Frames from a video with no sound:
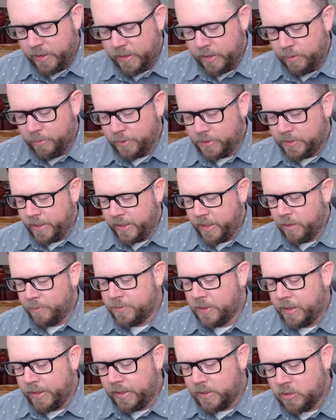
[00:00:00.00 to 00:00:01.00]
It will up
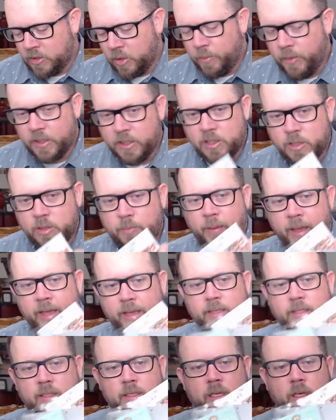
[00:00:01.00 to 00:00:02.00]
like so much
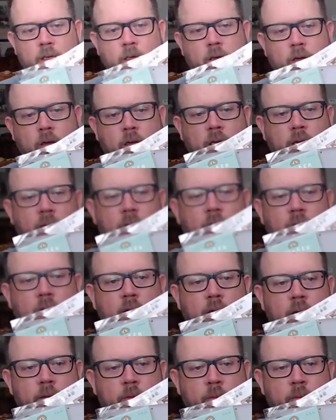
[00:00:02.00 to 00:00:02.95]
space on here.